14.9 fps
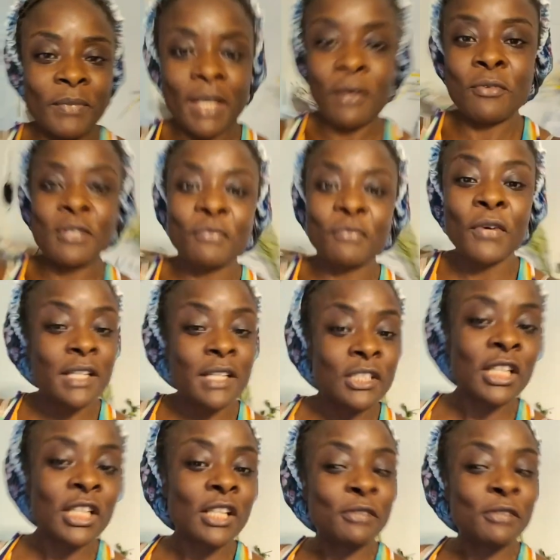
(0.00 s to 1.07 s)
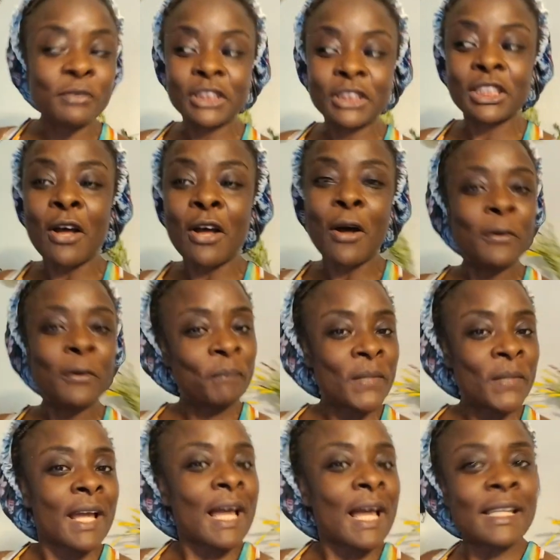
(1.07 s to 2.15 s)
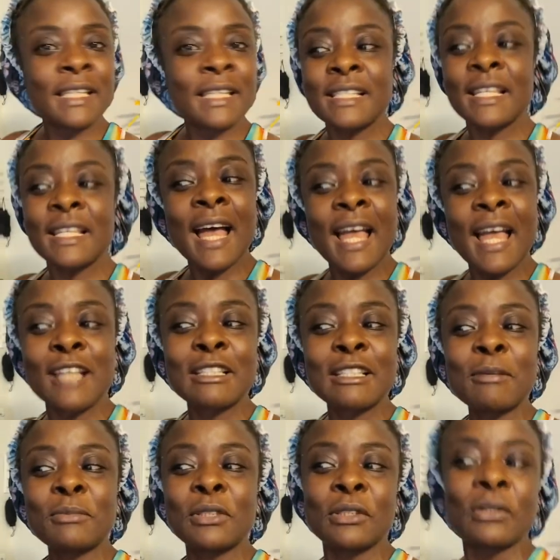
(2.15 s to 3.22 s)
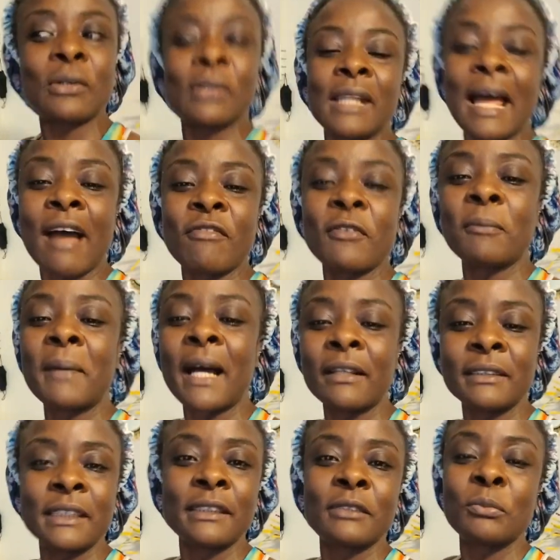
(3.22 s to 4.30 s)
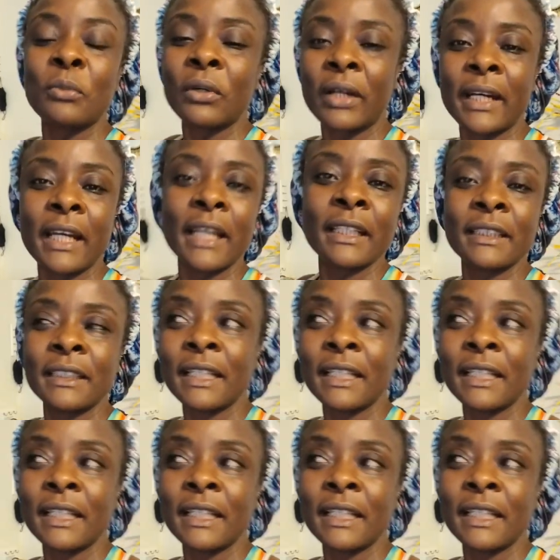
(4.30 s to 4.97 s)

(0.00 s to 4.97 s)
It was fun chilling with y'all. At least I had something to go live about this morning.